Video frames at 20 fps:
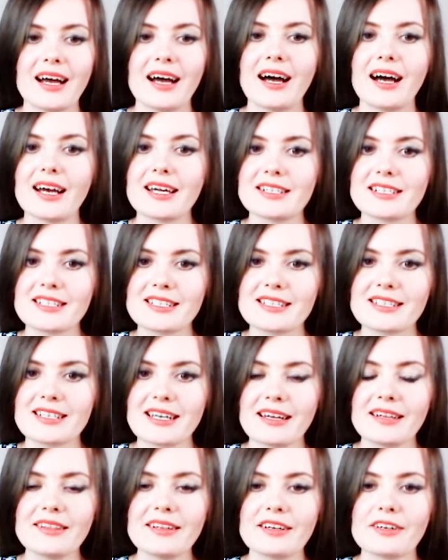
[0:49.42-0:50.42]

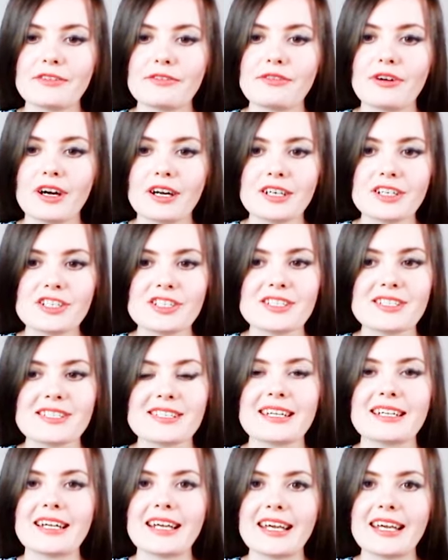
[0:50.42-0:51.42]
understand their functions
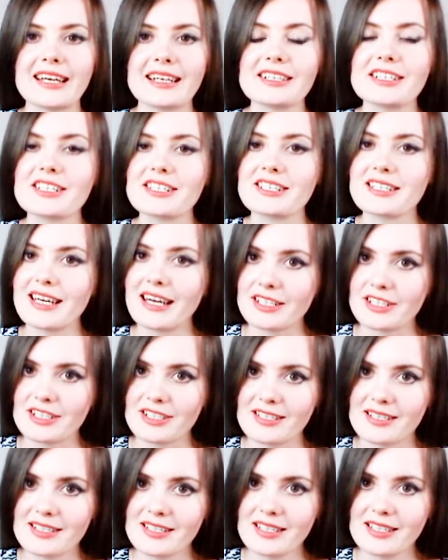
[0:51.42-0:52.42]
in English
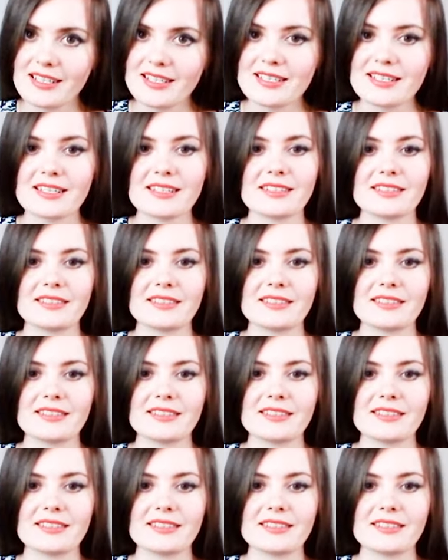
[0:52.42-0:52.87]
sentences,